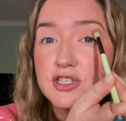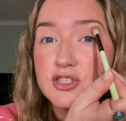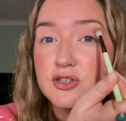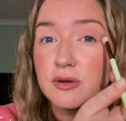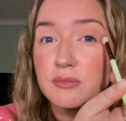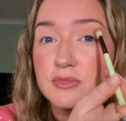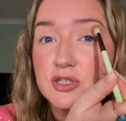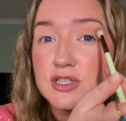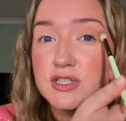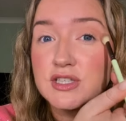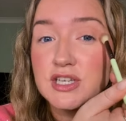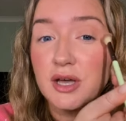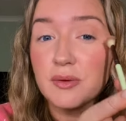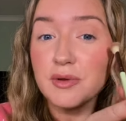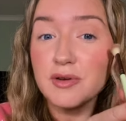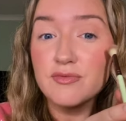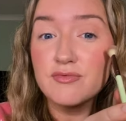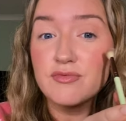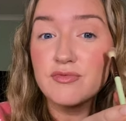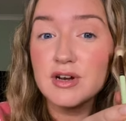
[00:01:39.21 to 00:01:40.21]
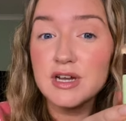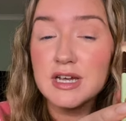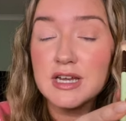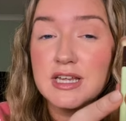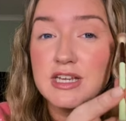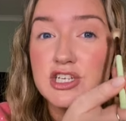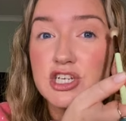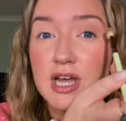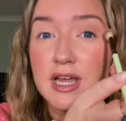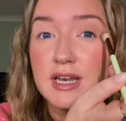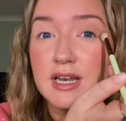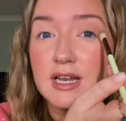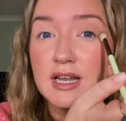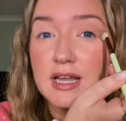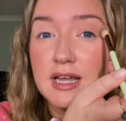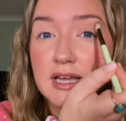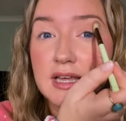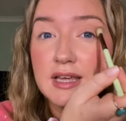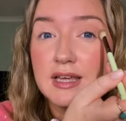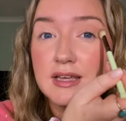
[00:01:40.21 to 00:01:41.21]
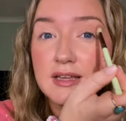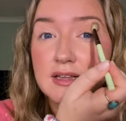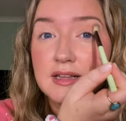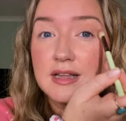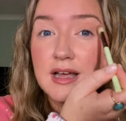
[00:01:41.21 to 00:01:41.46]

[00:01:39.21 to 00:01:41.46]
so I'm just going really gently.